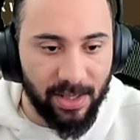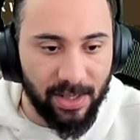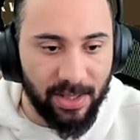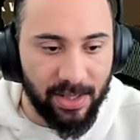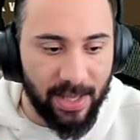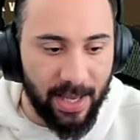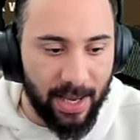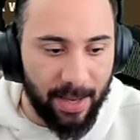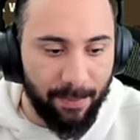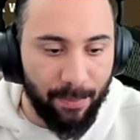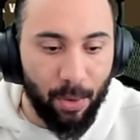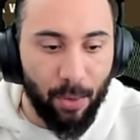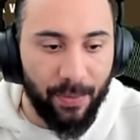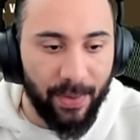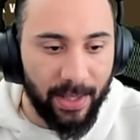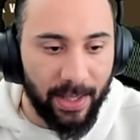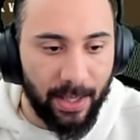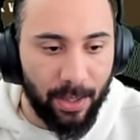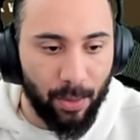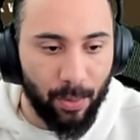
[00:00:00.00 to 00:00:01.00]
say
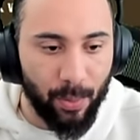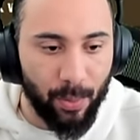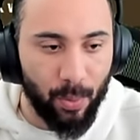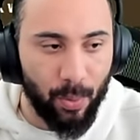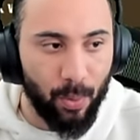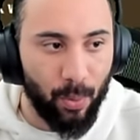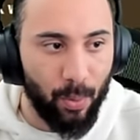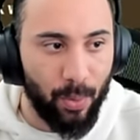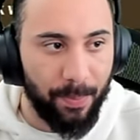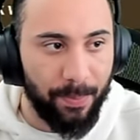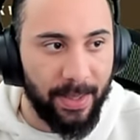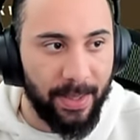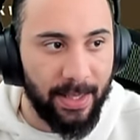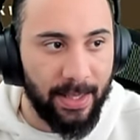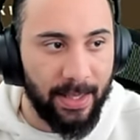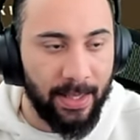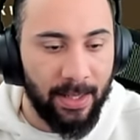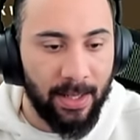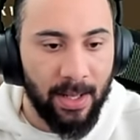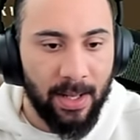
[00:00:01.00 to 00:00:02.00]
moving here would
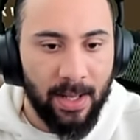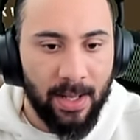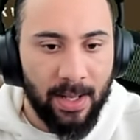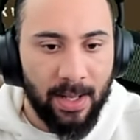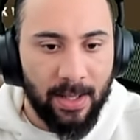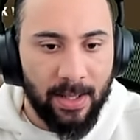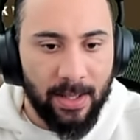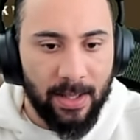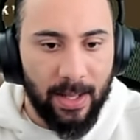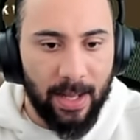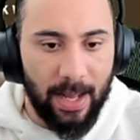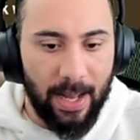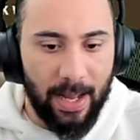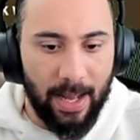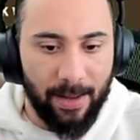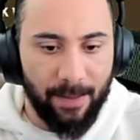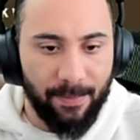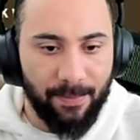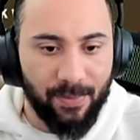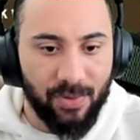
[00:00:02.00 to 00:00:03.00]
be
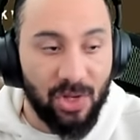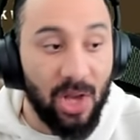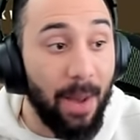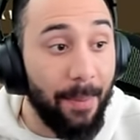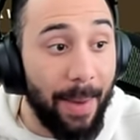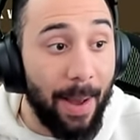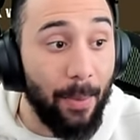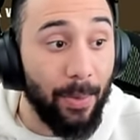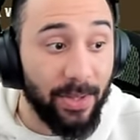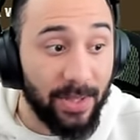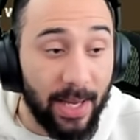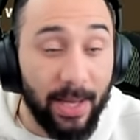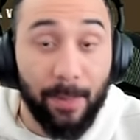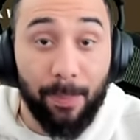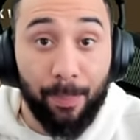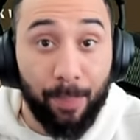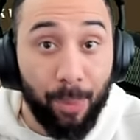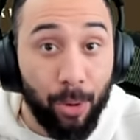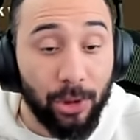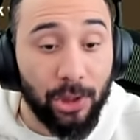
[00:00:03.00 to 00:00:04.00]
uh, something I was like
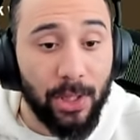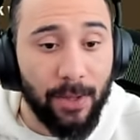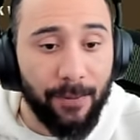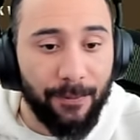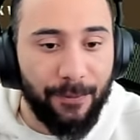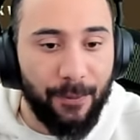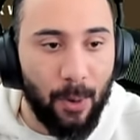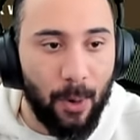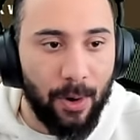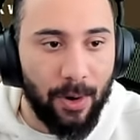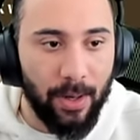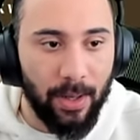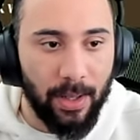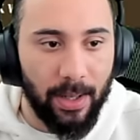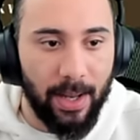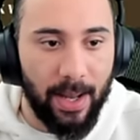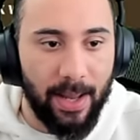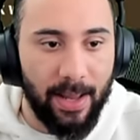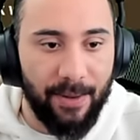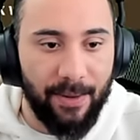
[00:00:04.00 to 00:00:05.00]
pushing for
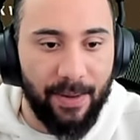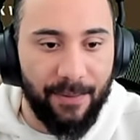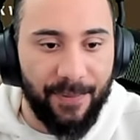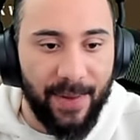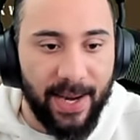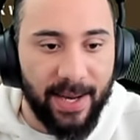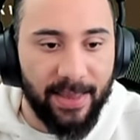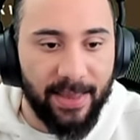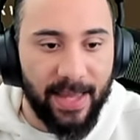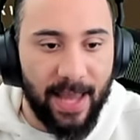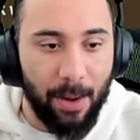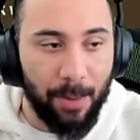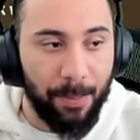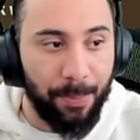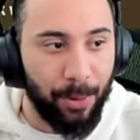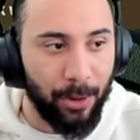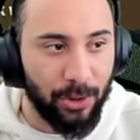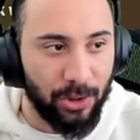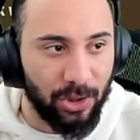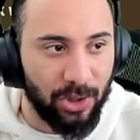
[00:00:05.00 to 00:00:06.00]
if anything, I would
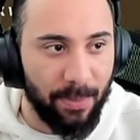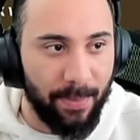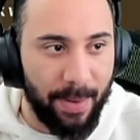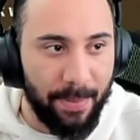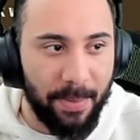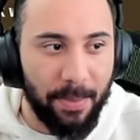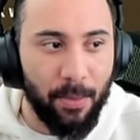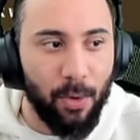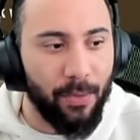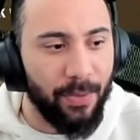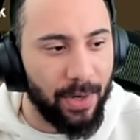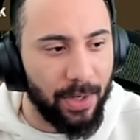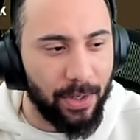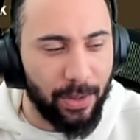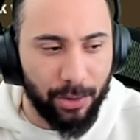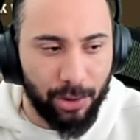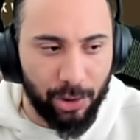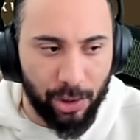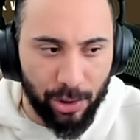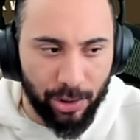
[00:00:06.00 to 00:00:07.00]
push to maybe moving
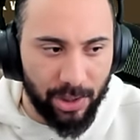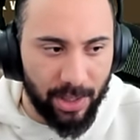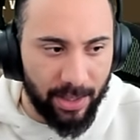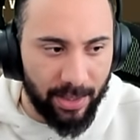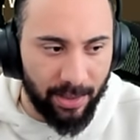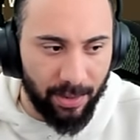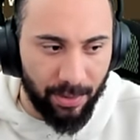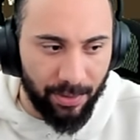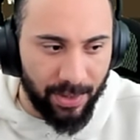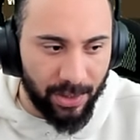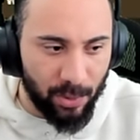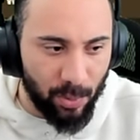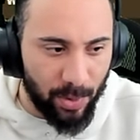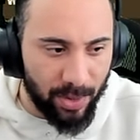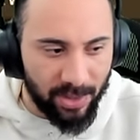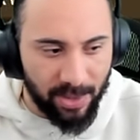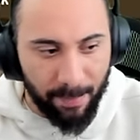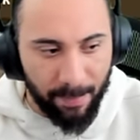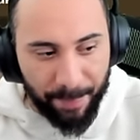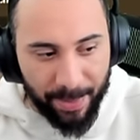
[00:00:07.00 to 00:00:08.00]
into Church on a Hill. This
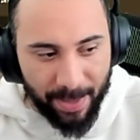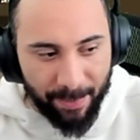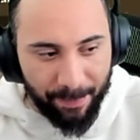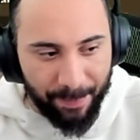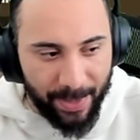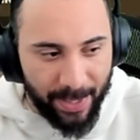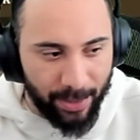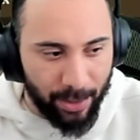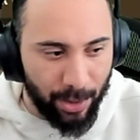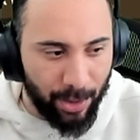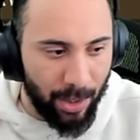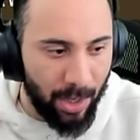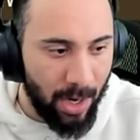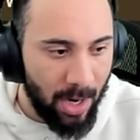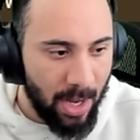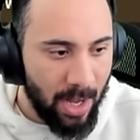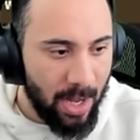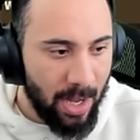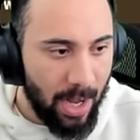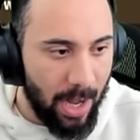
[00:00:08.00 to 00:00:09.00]
one's a bit bigger.
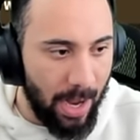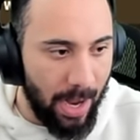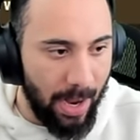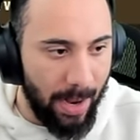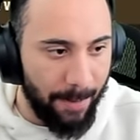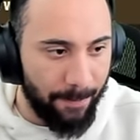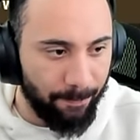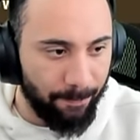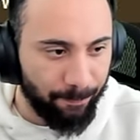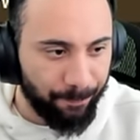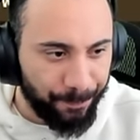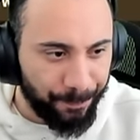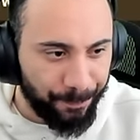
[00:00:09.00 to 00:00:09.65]
Um,